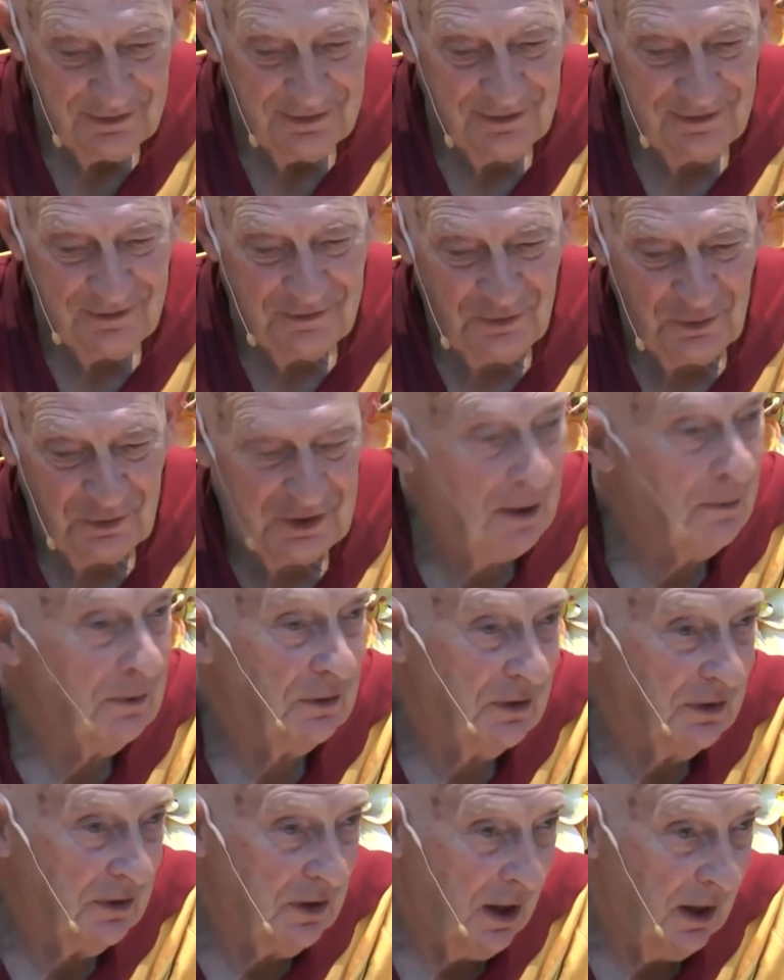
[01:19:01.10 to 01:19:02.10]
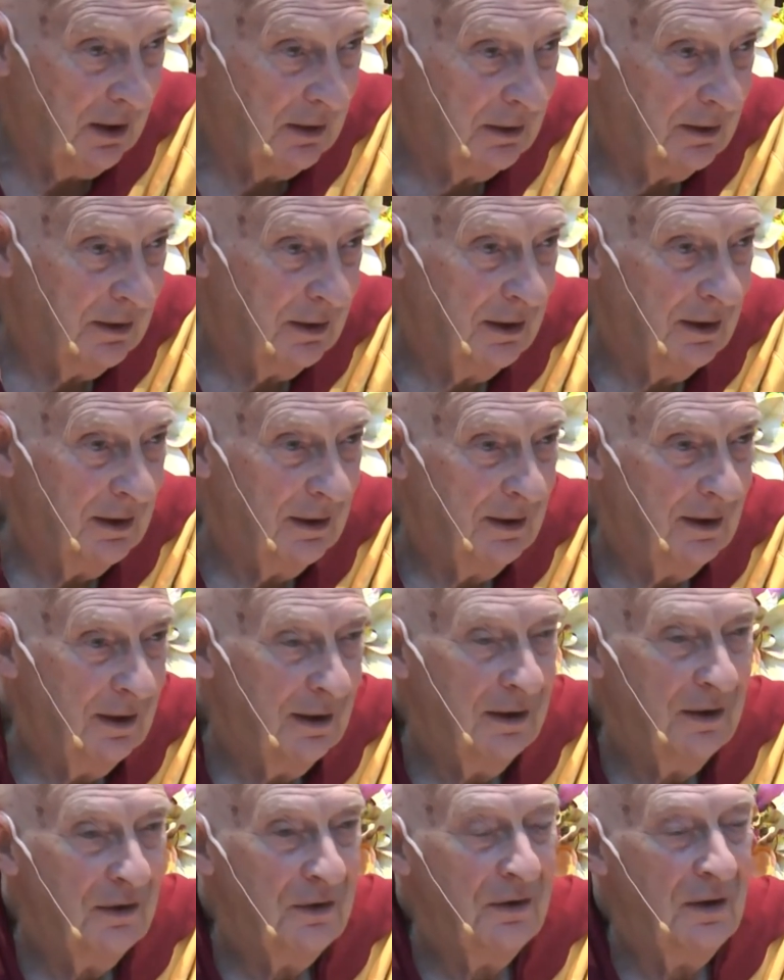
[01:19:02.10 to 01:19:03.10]
for coming tonight.
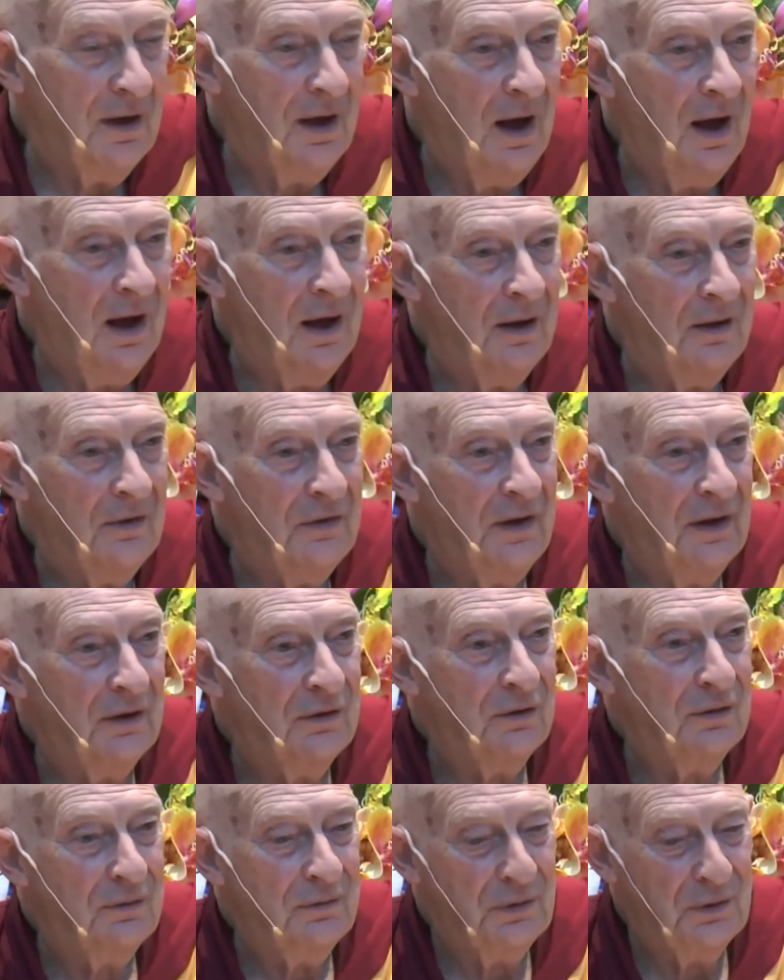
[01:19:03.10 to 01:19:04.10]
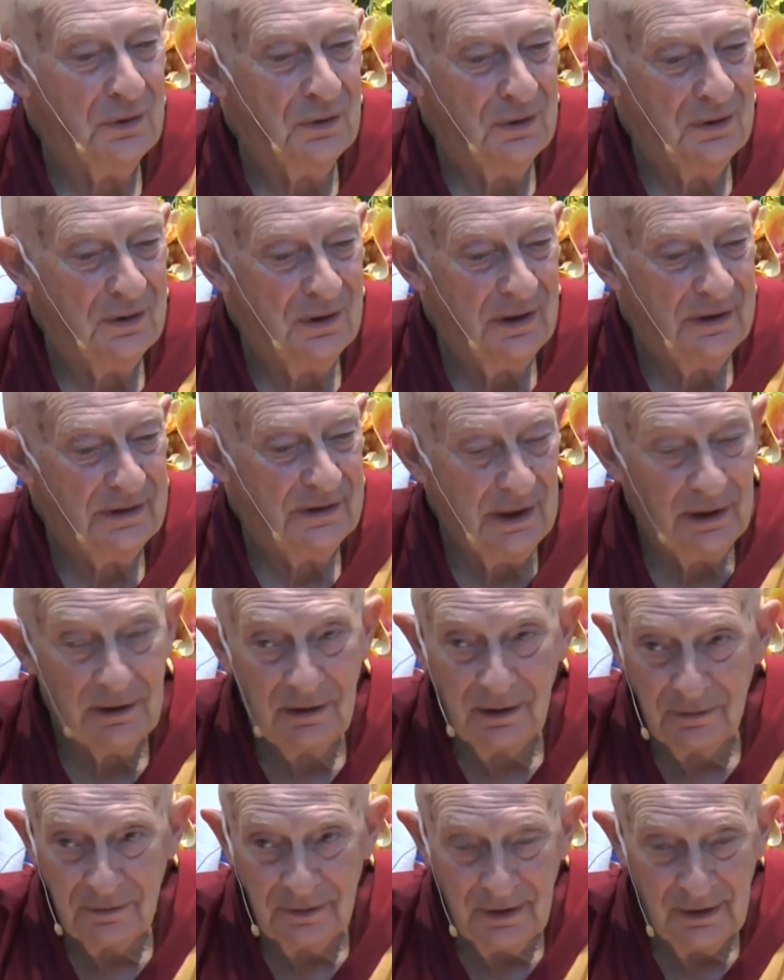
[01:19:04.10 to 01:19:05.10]
Thank you for your
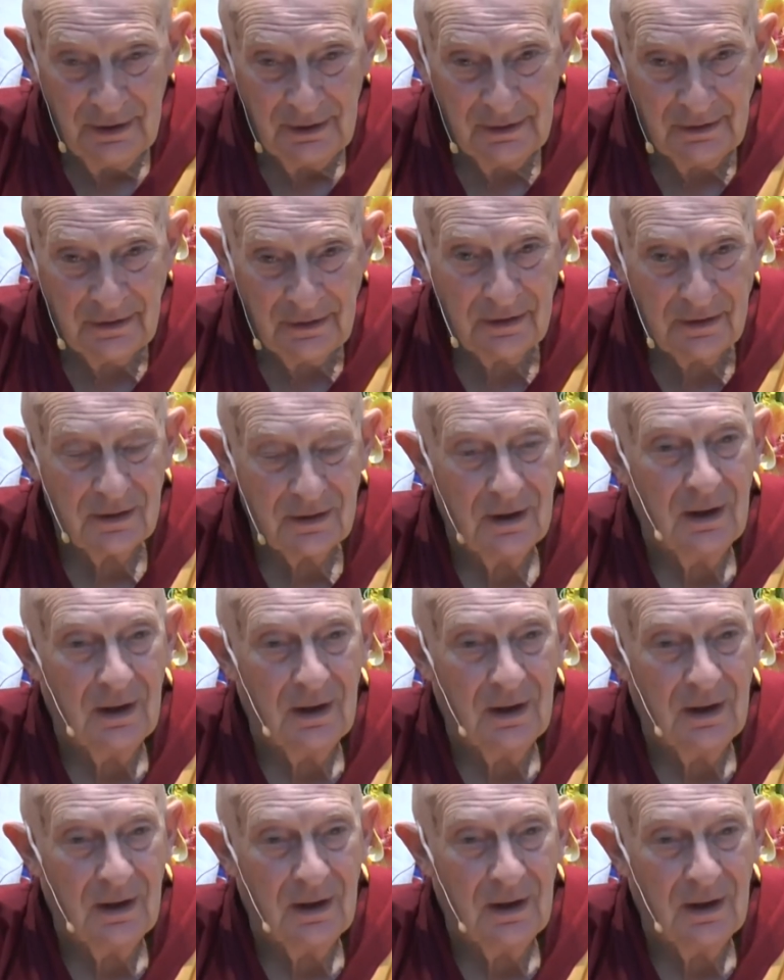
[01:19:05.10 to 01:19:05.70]
attentiveness.